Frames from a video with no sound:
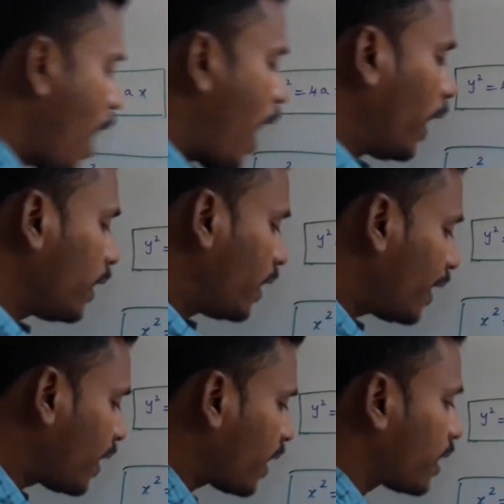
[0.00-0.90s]
and
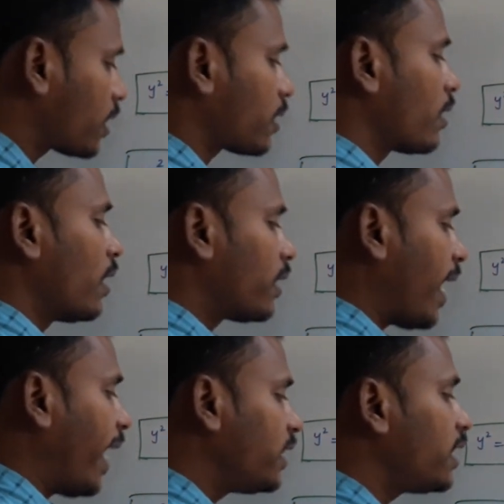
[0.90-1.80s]
that
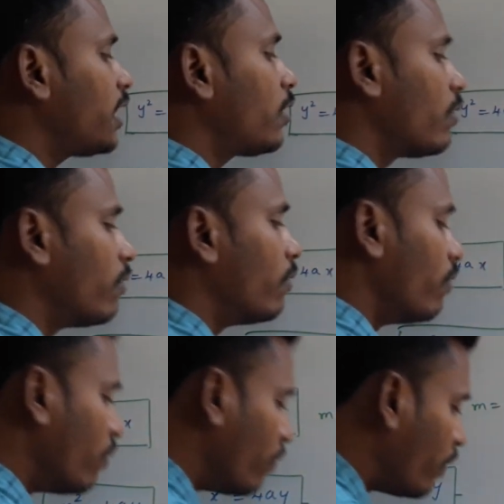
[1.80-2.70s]
tangent
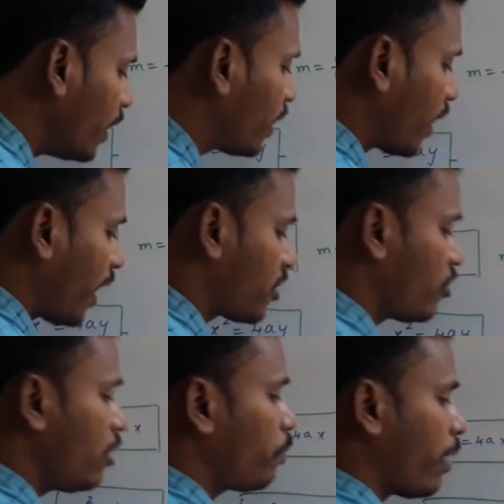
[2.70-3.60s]
will touch
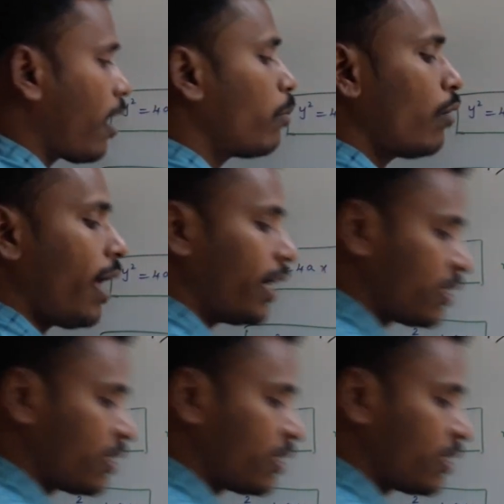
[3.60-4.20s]
the parabola at